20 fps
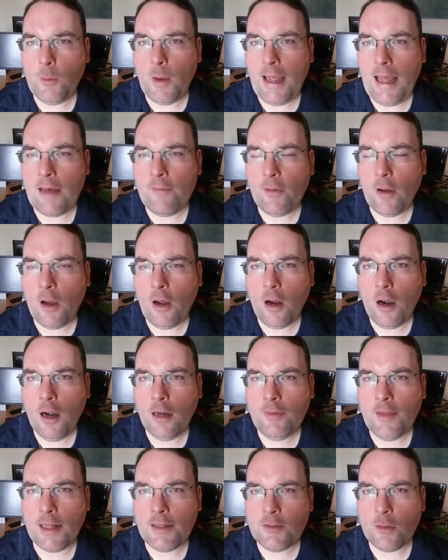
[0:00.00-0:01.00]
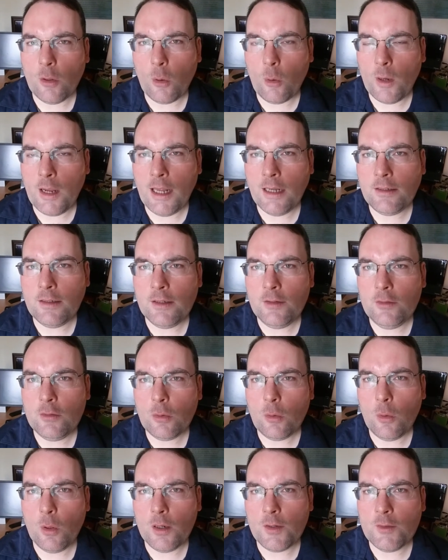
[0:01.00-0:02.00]
I have a heart that's oriented
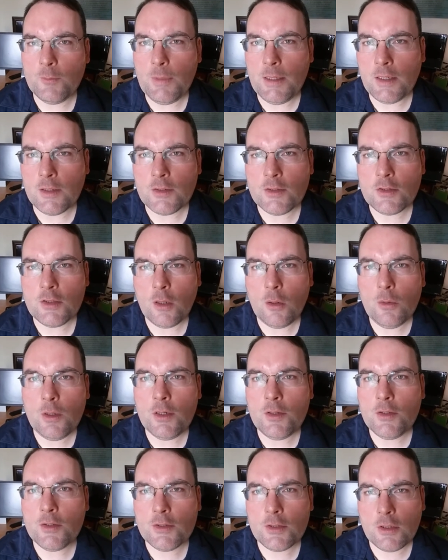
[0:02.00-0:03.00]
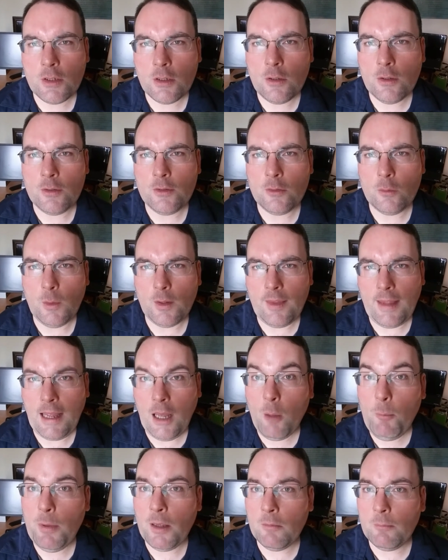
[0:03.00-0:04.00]
towards being so concerned with
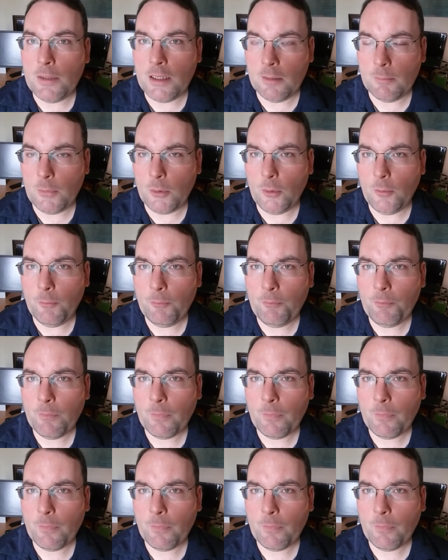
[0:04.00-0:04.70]
helping people